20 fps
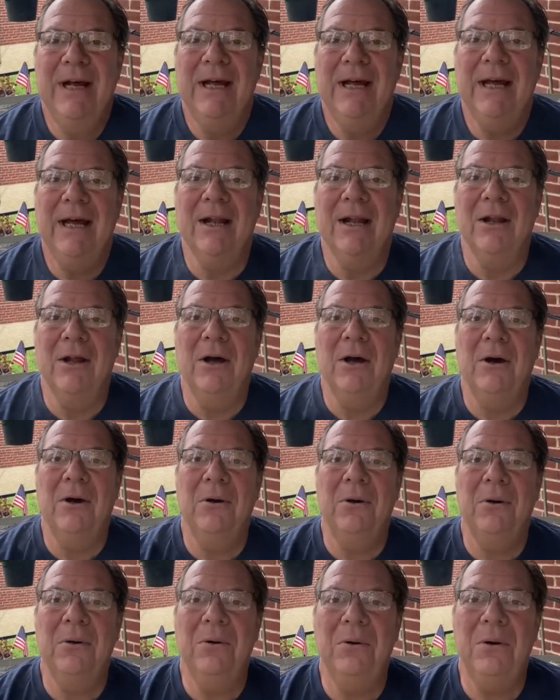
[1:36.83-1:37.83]

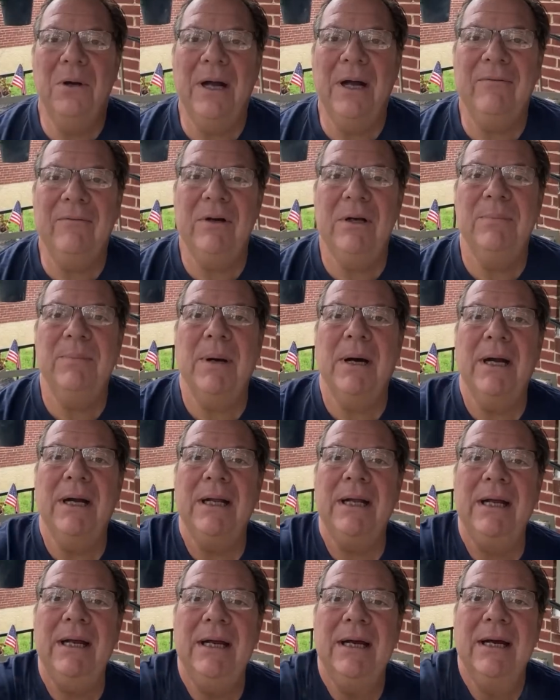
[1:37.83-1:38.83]
Hello,
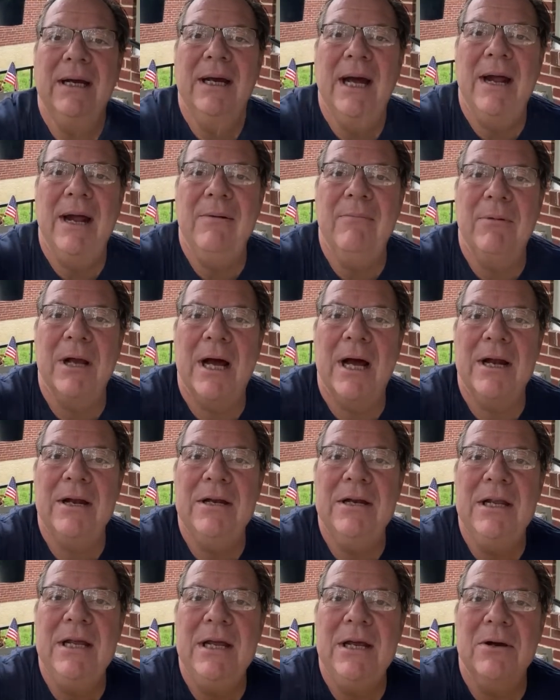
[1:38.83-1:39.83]
everybody. And we got
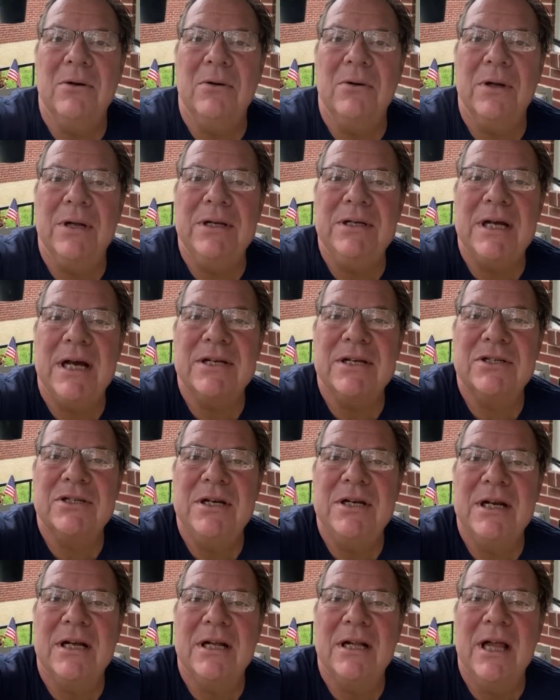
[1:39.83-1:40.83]
Neil and
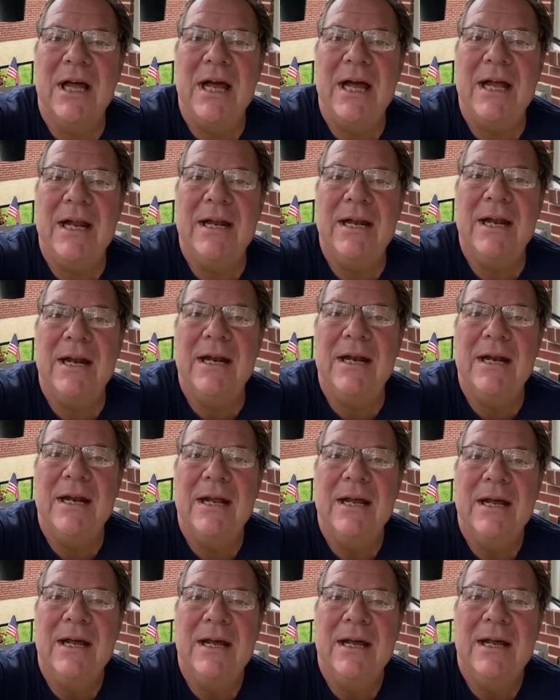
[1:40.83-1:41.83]
Destiny Glenn and
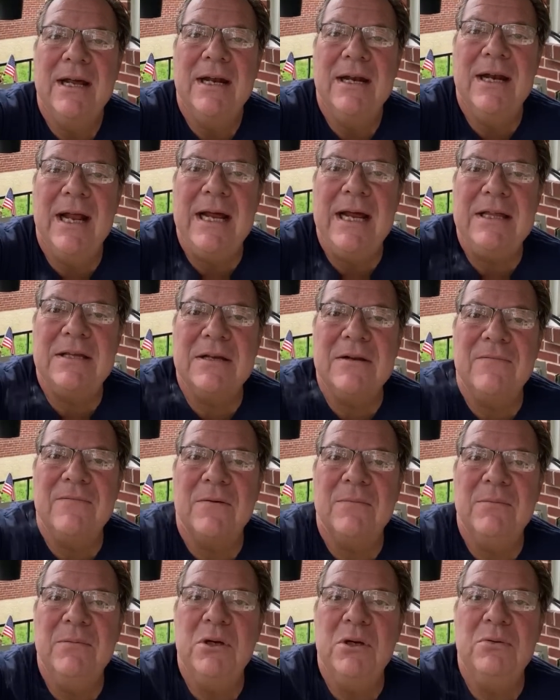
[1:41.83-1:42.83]
Nathan
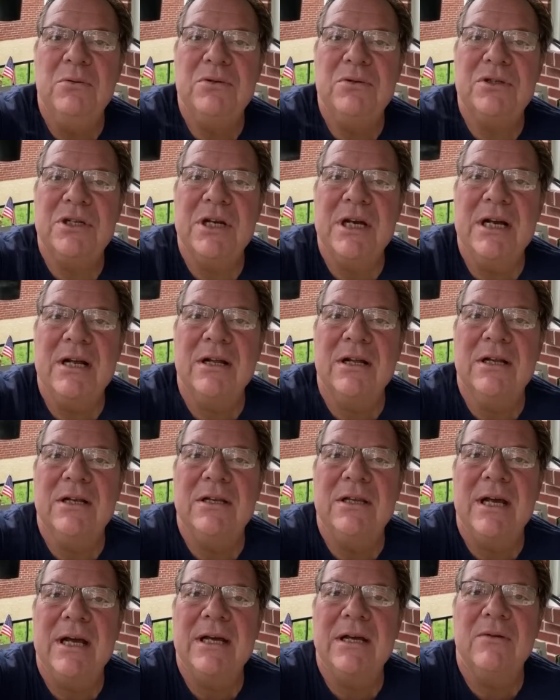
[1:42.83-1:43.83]
from New Zealand.
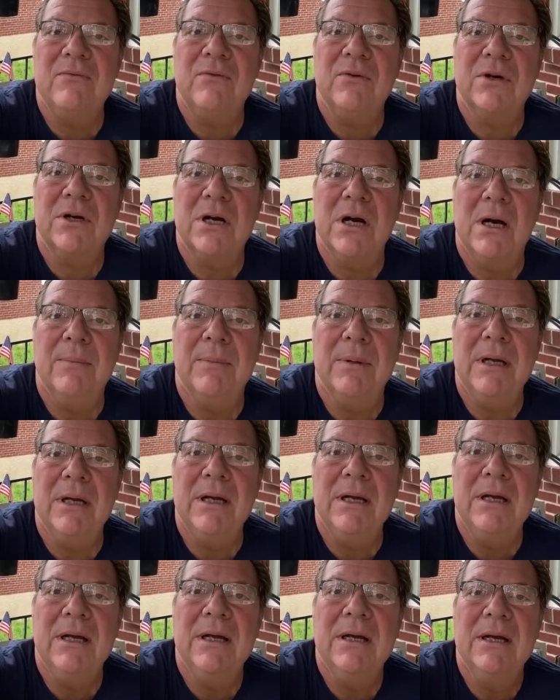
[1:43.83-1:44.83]
Thank you for
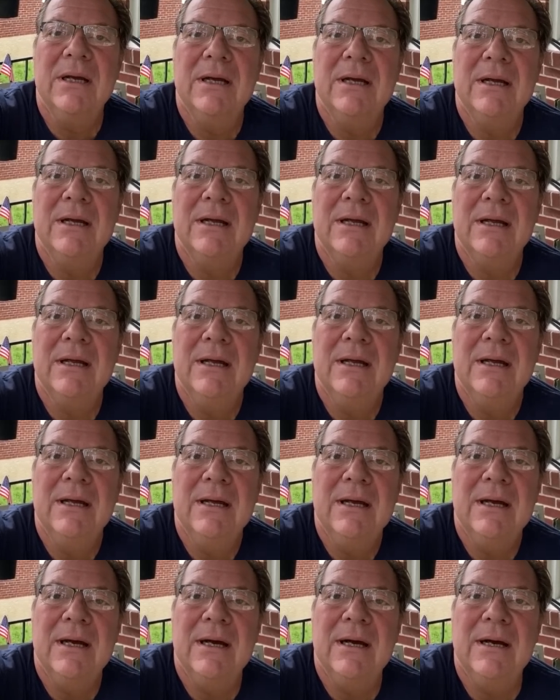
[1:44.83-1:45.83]
coming.
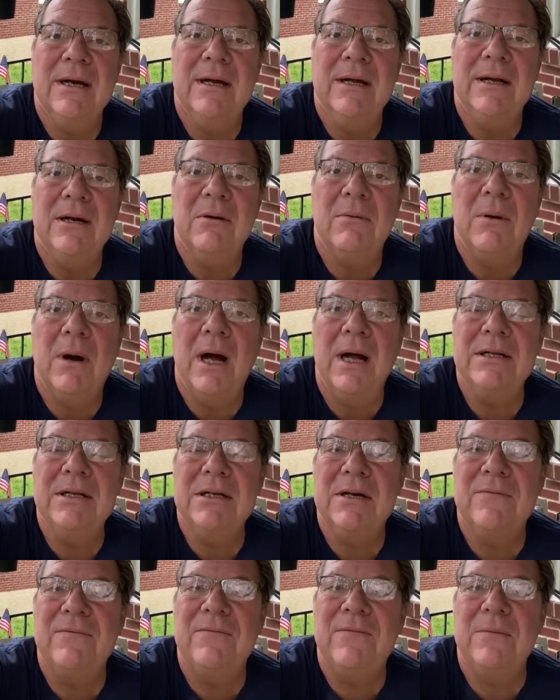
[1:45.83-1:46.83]
And
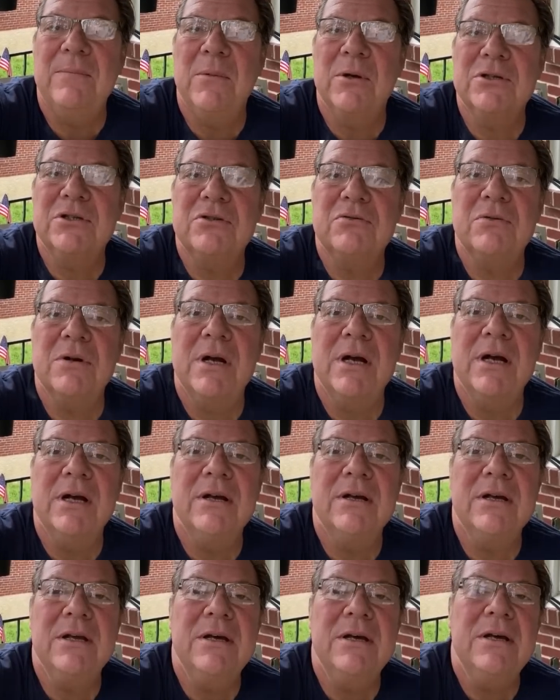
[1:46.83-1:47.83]
Aranya from
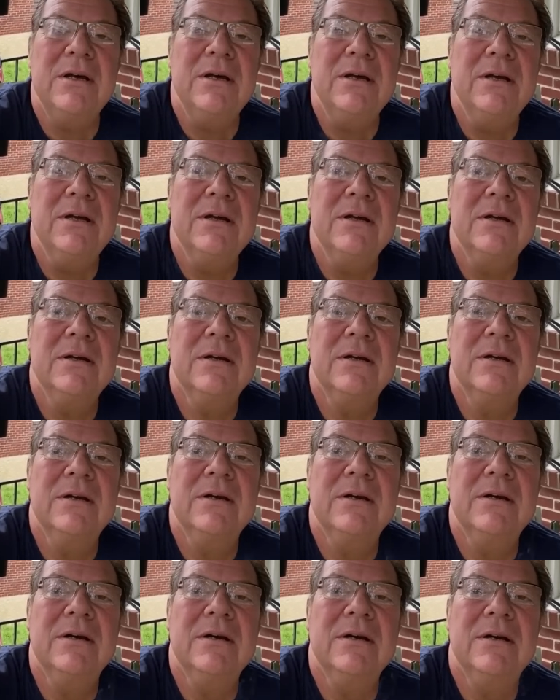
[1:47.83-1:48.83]
Australia.
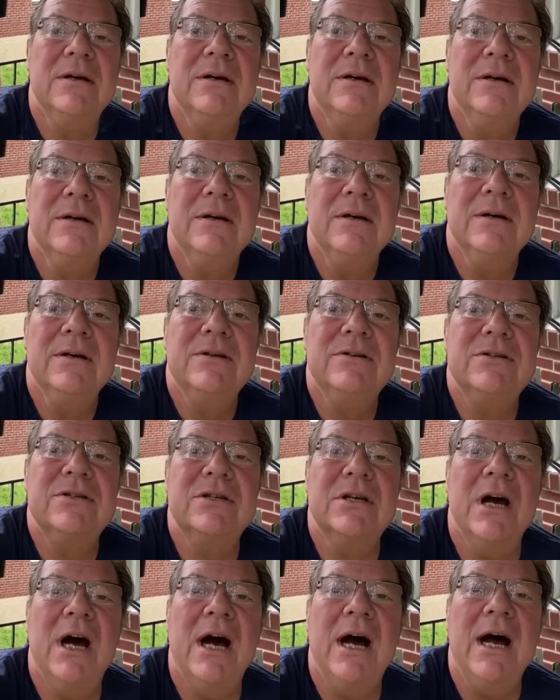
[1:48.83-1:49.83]

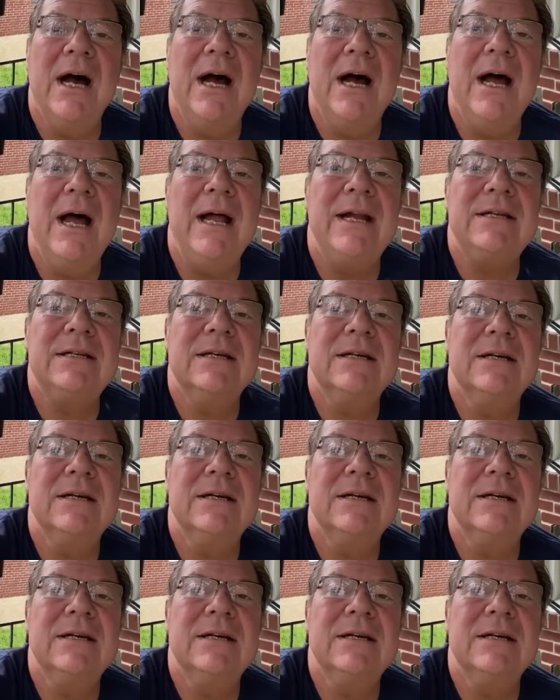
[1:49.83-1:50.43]
Scott.